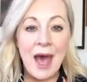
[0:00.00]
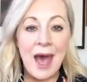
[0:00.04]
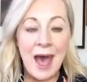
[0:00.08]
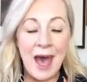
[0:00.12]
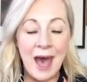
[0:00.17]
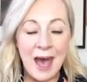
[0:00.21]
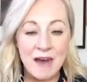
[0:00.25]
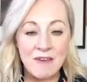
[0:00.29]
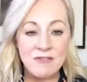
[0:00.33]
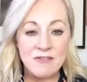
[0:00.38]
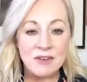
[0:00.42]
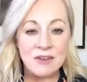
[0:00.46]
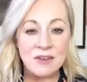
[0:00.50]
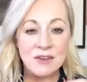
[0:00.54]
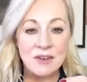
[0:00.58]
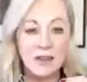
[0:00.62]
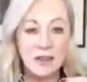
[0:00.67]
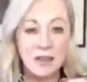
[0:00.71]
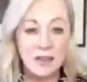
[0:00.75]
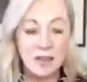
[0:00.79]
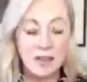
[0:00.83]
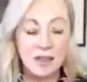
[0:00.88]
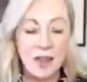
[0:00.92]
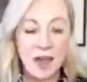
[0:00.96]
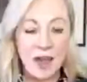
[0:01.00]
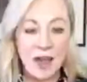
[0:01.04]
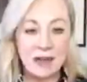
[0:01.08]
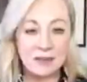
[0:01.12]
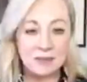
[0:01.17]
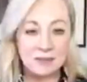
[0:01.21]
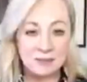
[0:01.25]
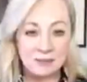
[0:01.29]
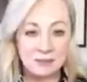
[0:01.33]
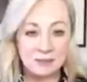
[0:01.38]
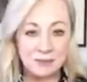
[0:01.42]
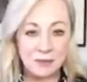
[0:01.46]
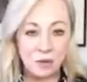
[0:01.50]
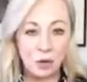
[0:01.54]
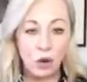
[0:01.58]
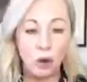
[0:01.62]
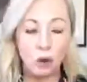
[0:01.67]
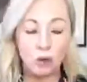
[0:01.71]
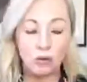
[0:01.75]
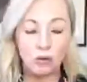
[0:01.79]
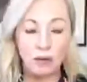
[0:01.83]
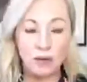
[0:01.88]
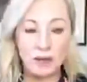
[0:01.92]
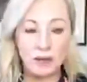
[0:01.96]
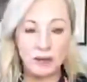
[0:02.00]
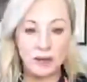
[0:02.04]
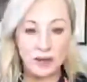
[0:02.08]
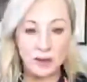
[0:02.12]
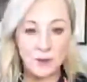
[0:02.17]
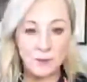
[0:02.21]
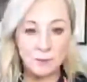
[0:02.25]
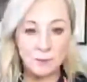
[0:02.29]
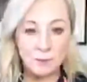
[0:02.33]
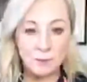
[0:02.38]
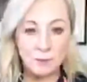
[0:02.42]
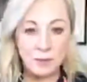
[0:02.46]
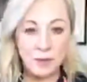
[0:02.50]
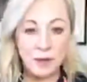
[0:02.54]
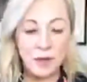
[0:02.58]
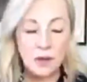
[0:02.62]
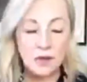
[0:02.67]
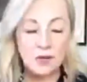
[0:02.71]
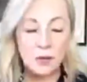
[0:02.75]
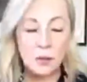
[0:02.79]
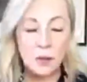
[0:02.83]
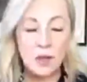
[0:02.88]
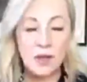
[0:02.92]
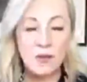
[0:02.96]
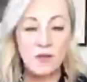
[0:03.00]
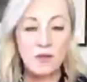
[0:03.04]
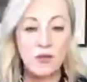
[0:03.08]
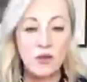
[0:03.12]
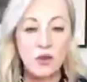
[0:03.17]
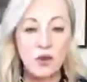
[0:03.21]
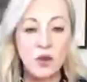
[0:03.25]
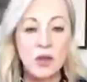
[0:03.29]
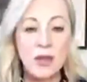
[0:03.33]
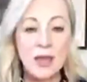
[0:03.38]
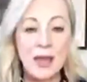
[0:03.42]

having that already, so if you